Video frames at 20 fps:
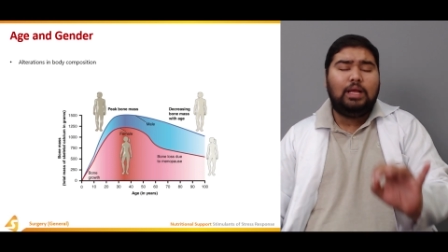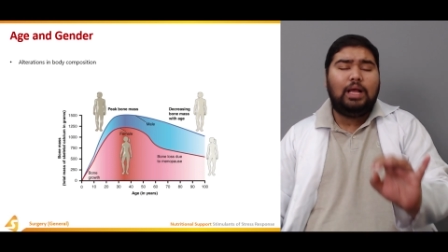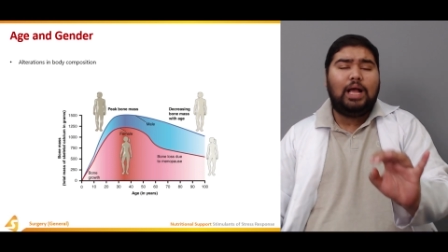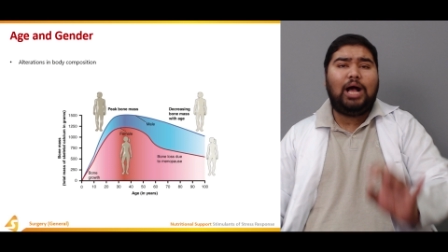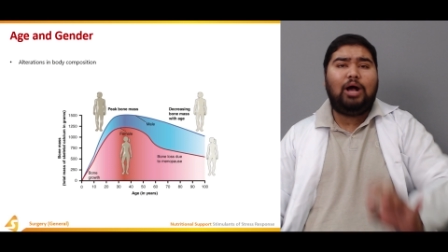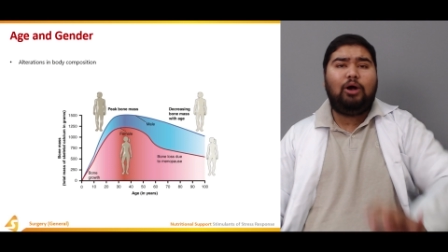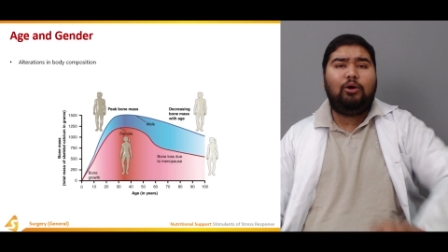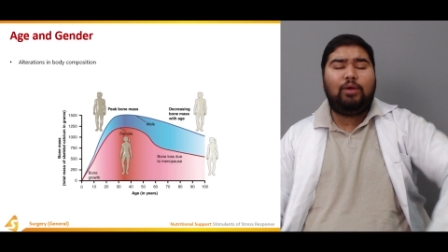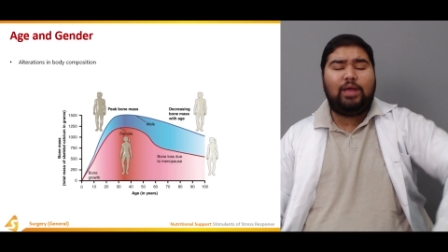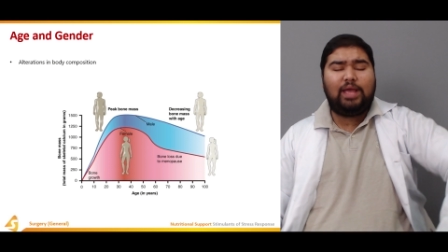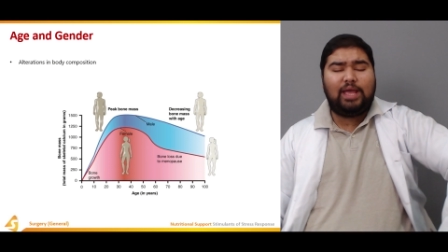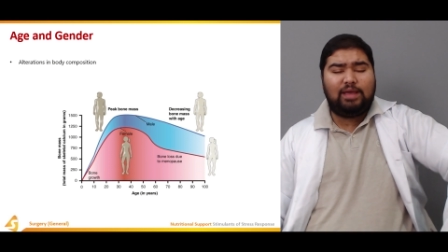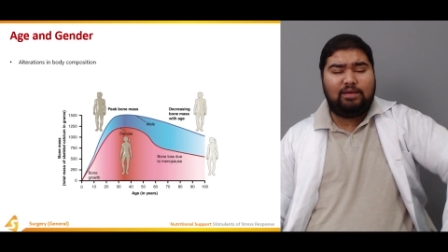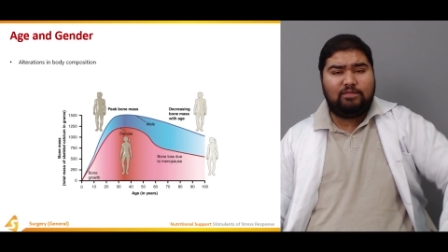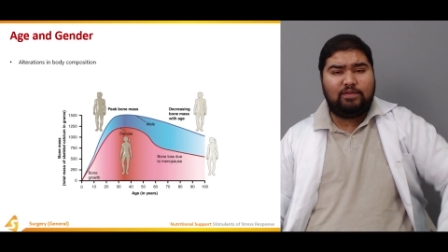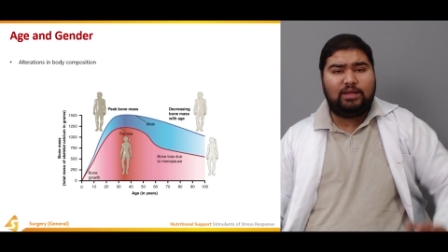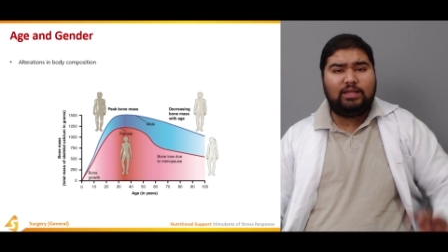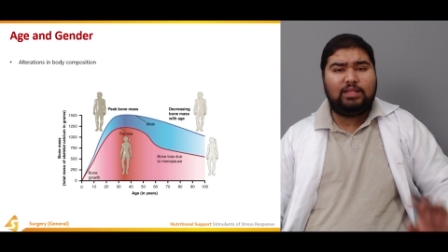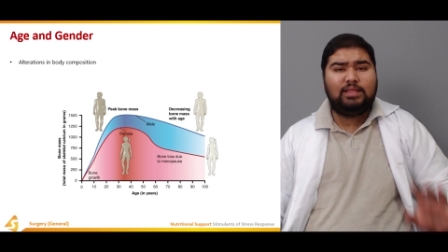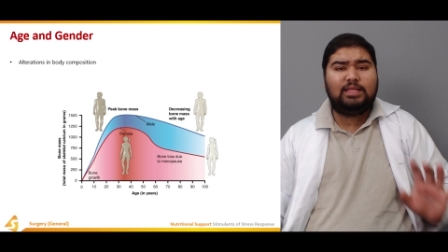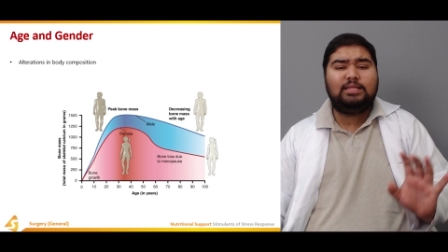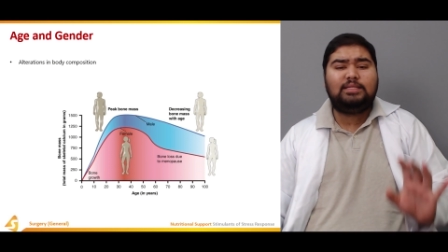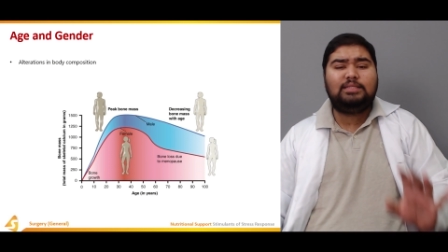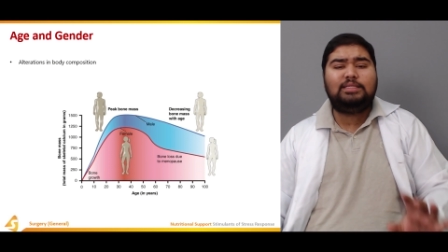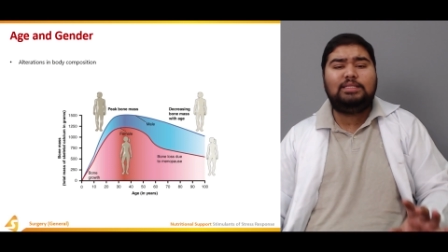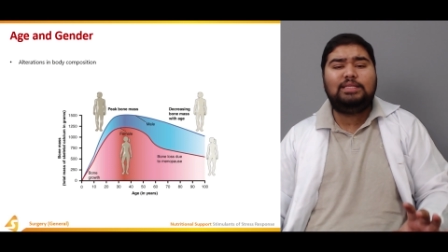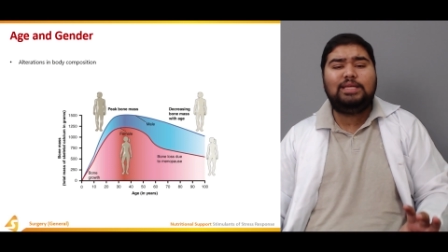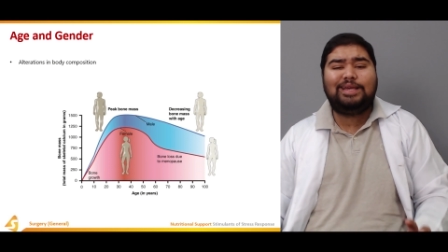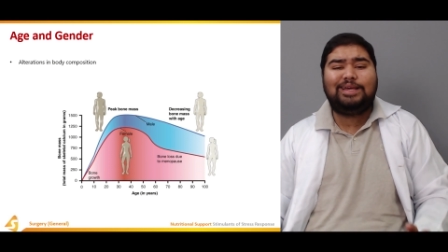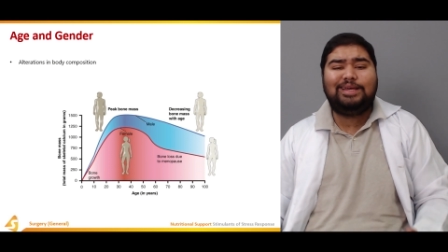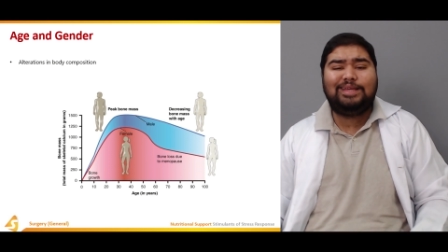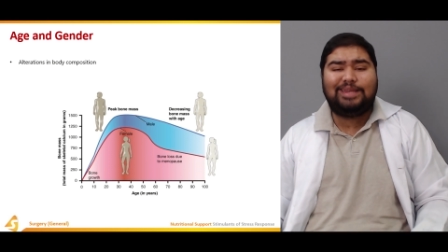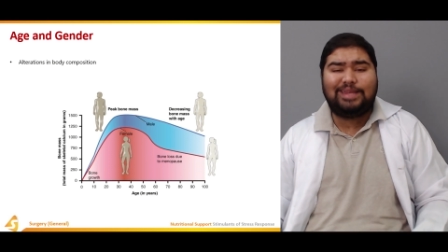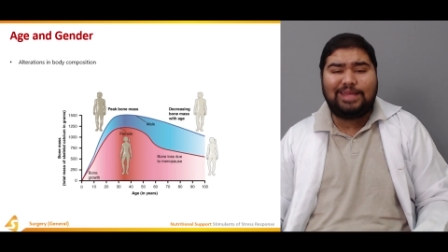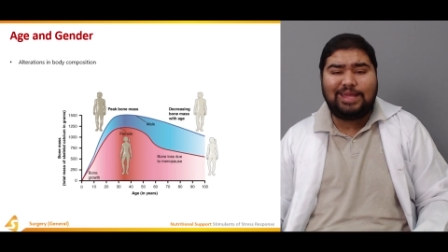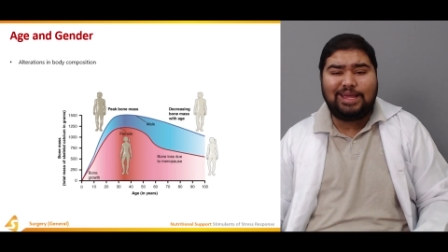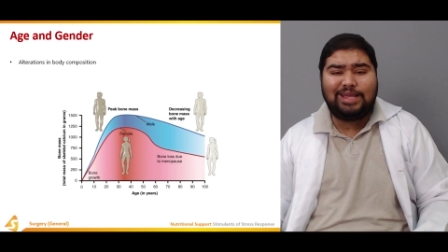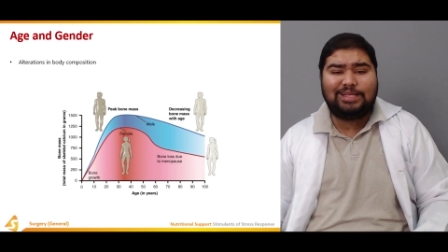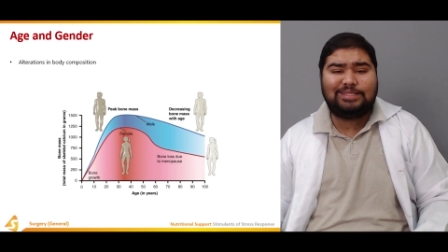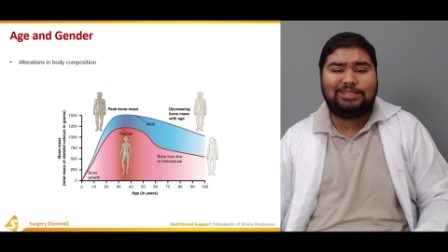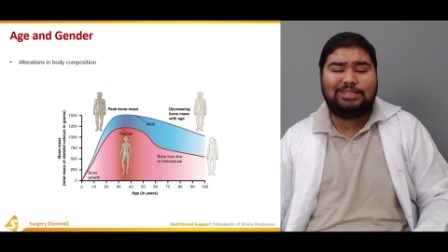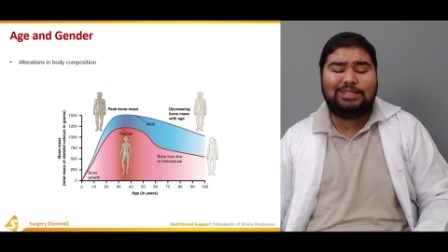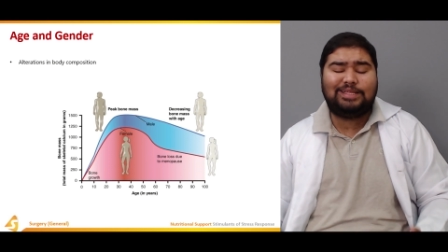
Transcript: However, this decrease,